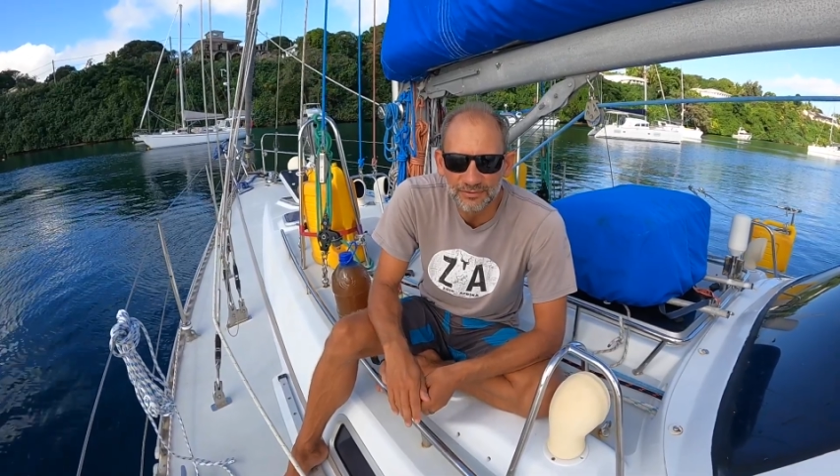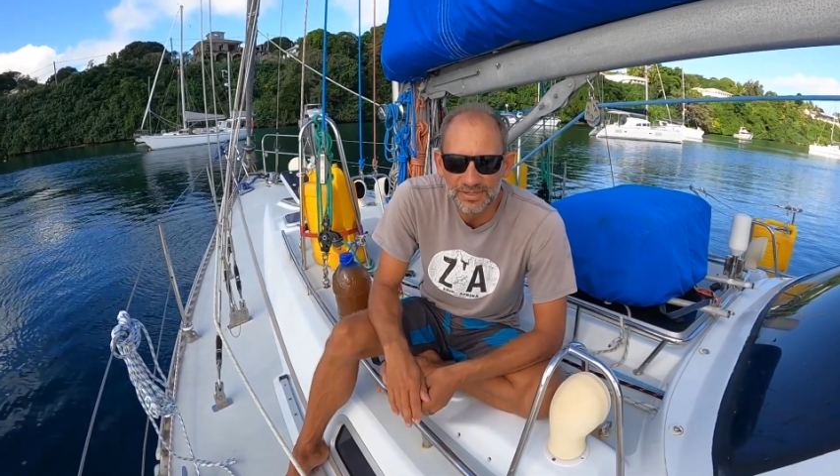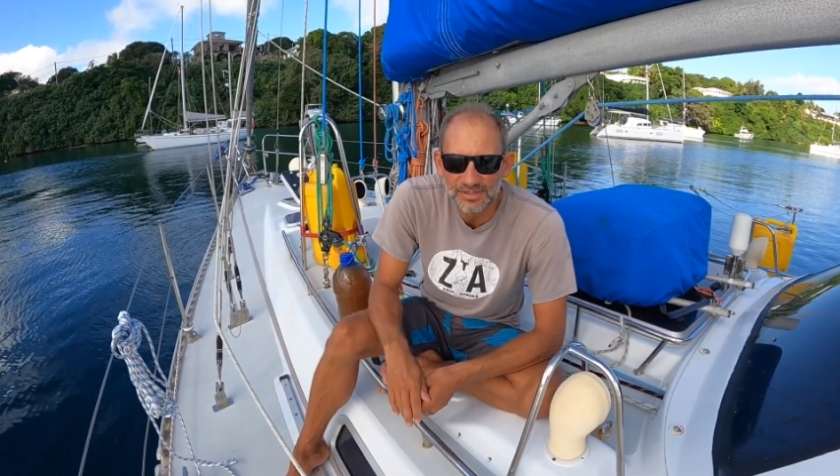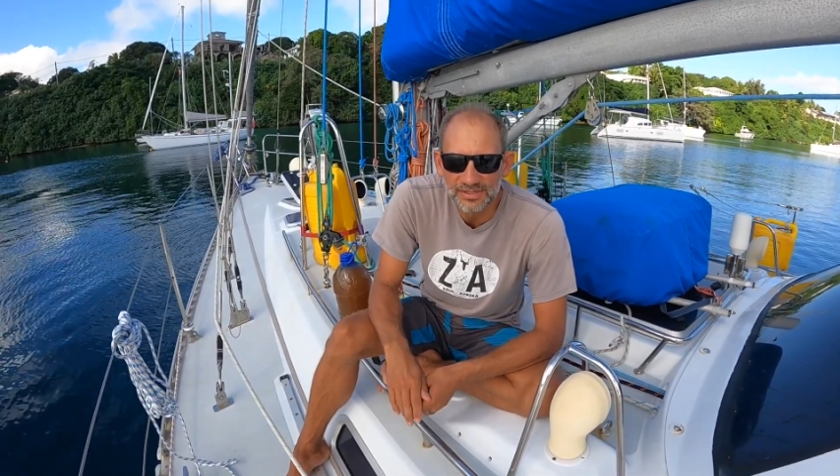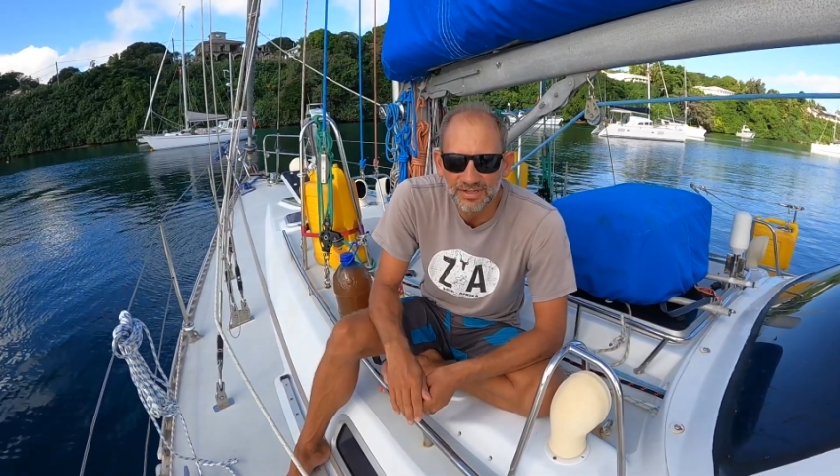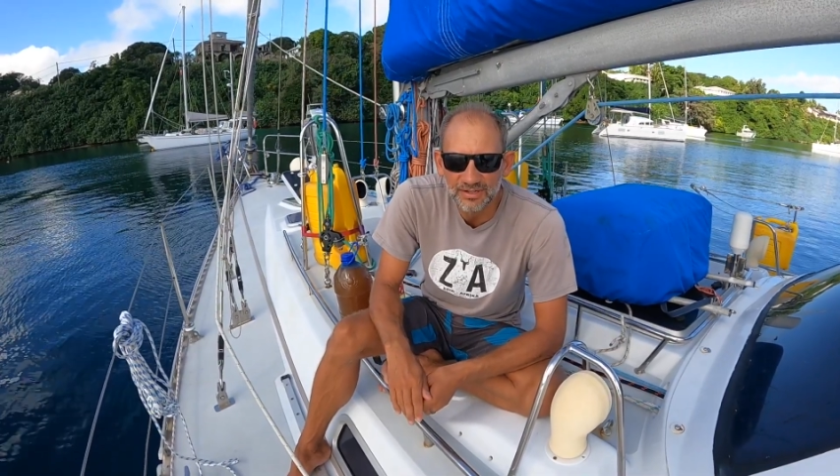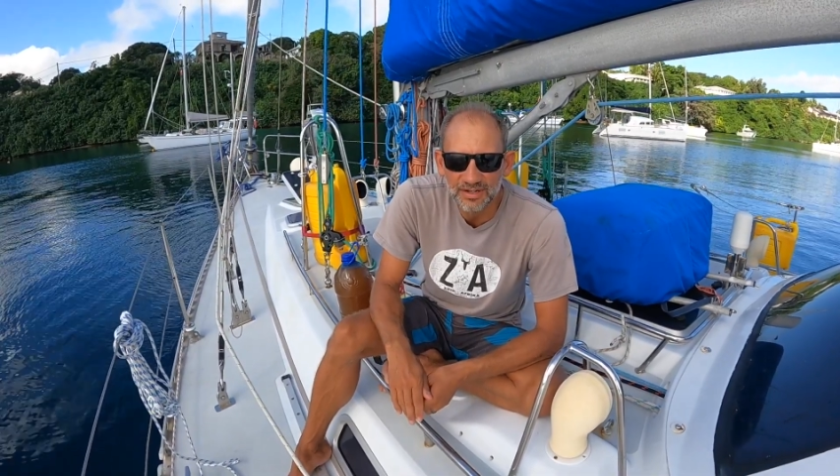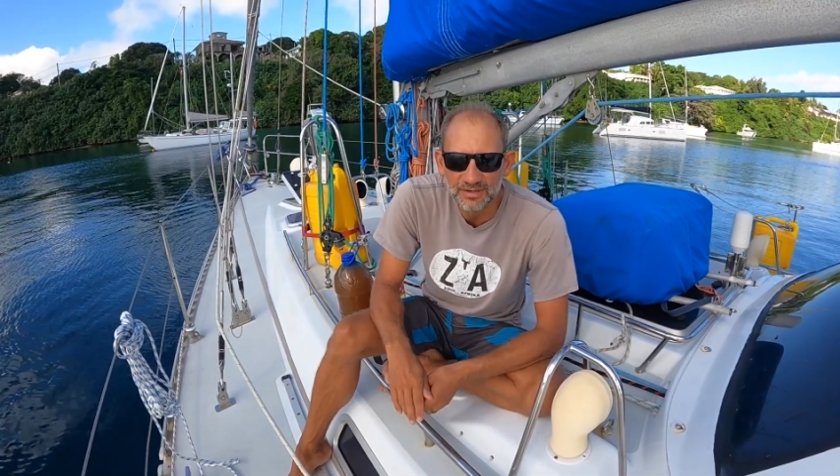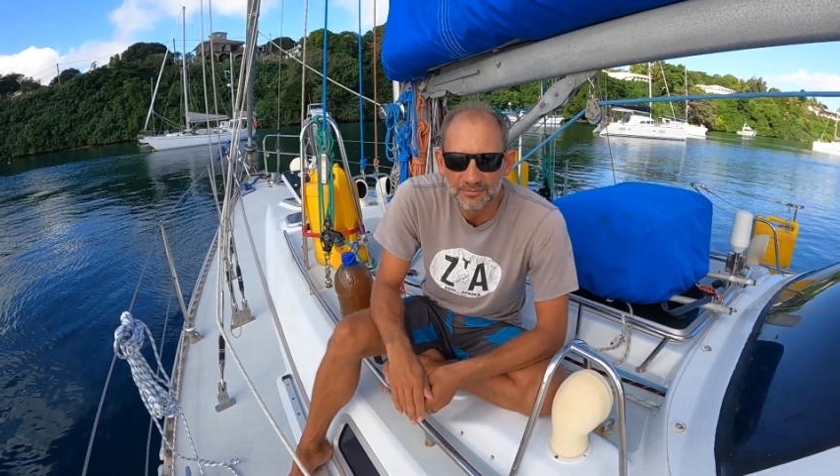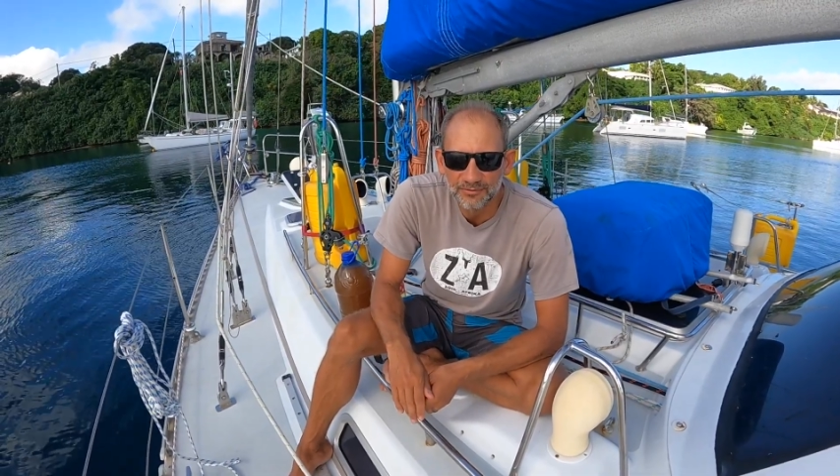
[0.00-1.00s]
reason
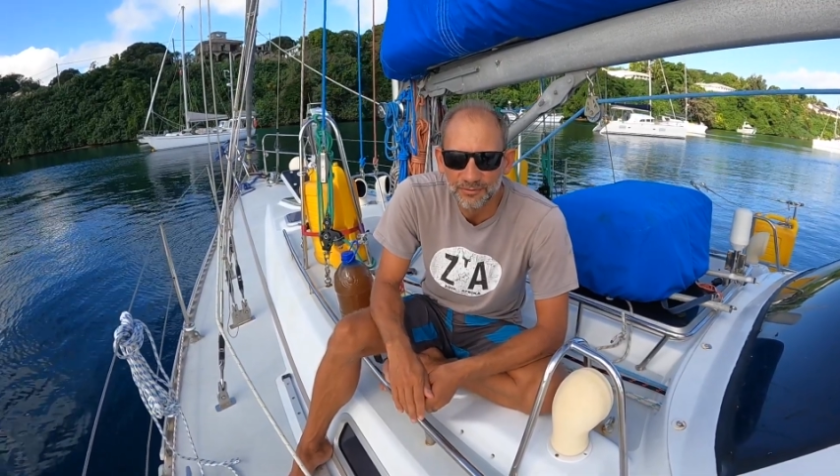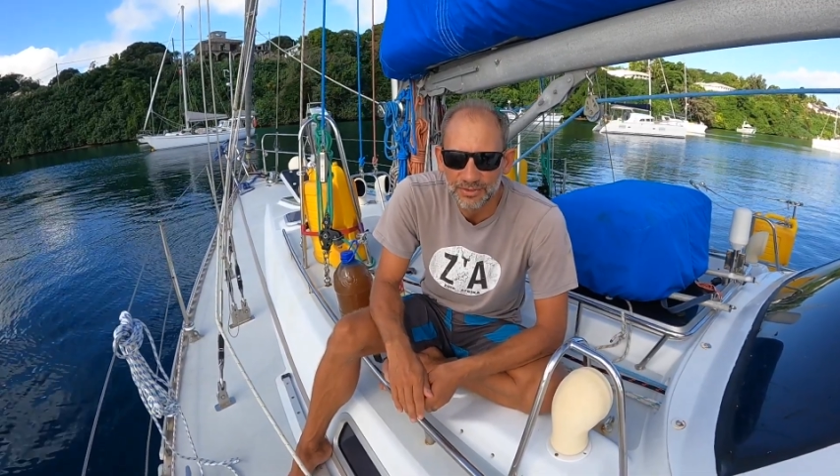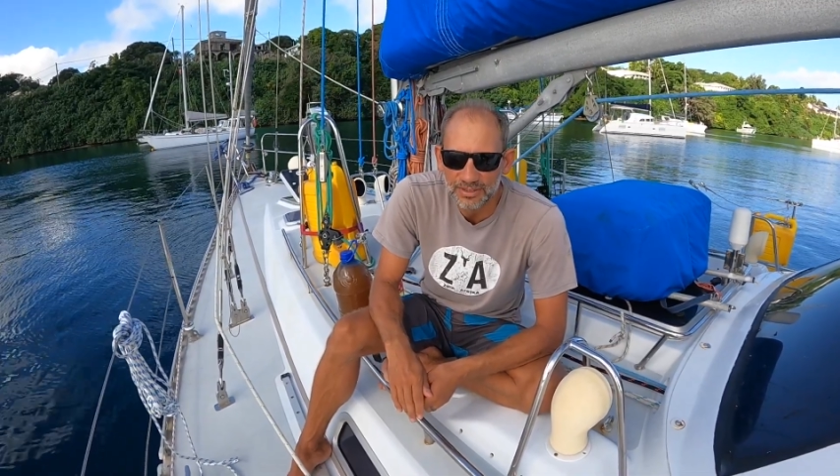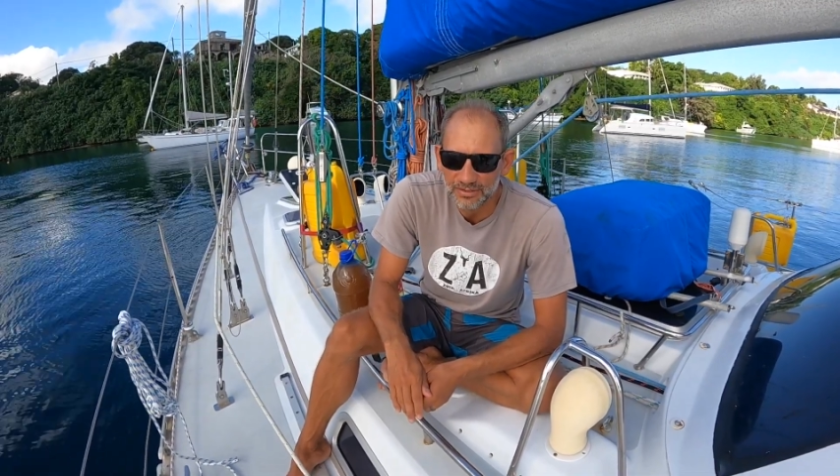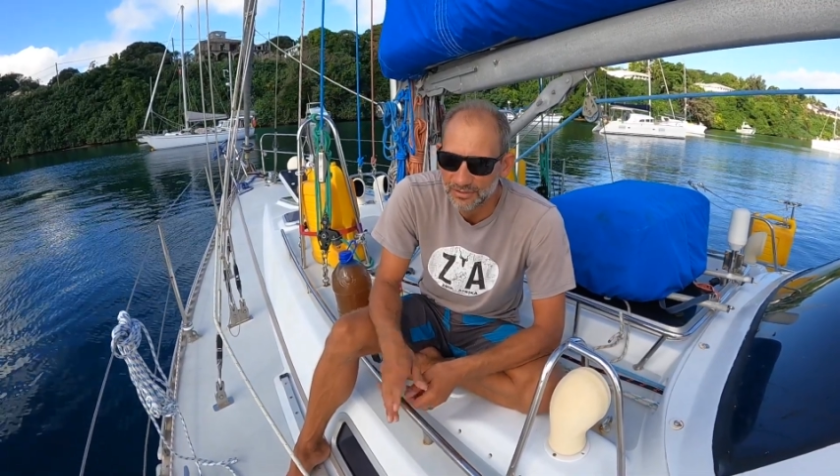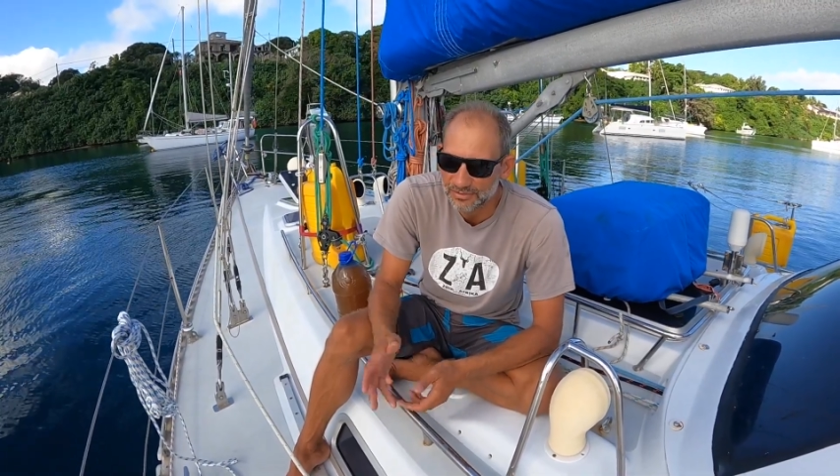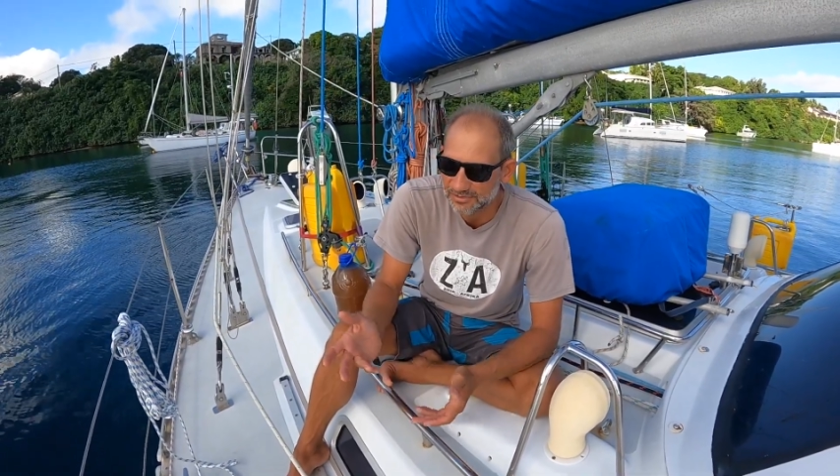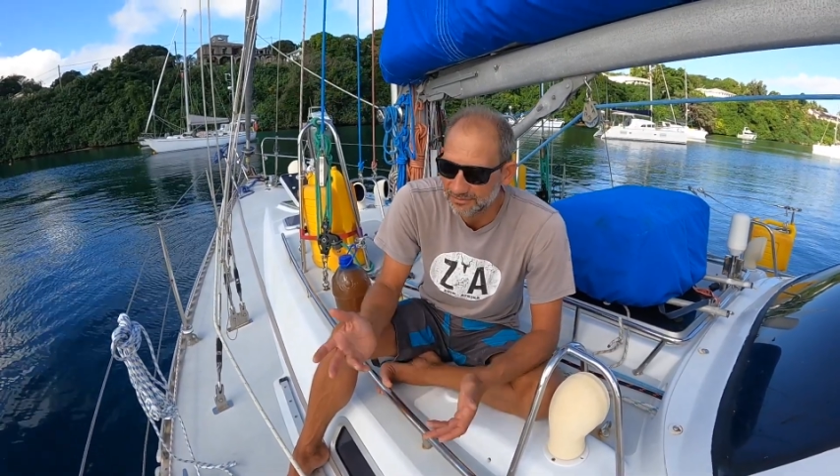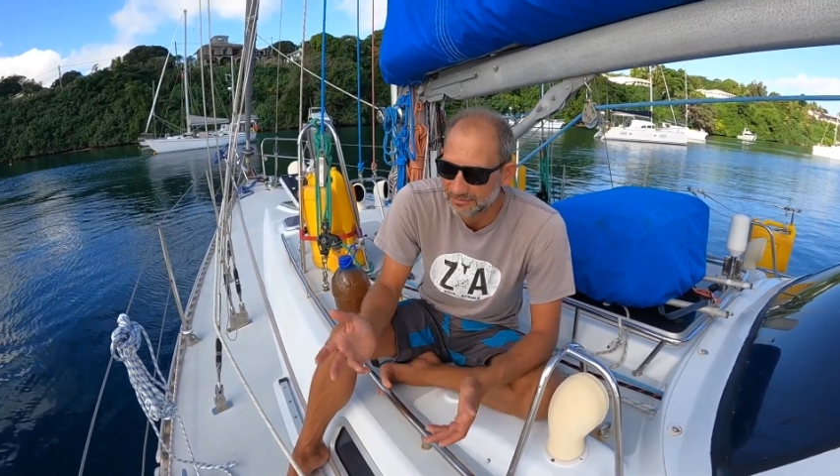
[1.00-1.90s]
for the last